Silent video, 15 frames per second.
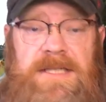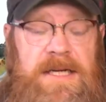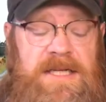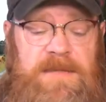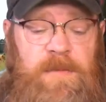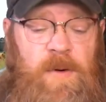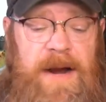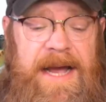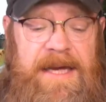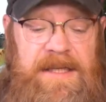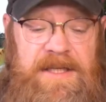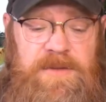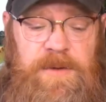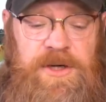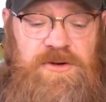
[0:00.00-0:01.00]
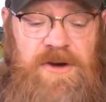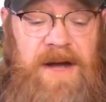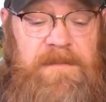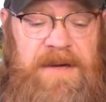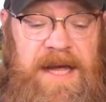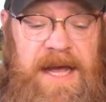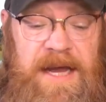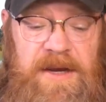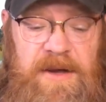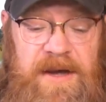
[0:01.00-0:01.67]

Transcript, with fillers: She said it's miraculous. When you drop dead,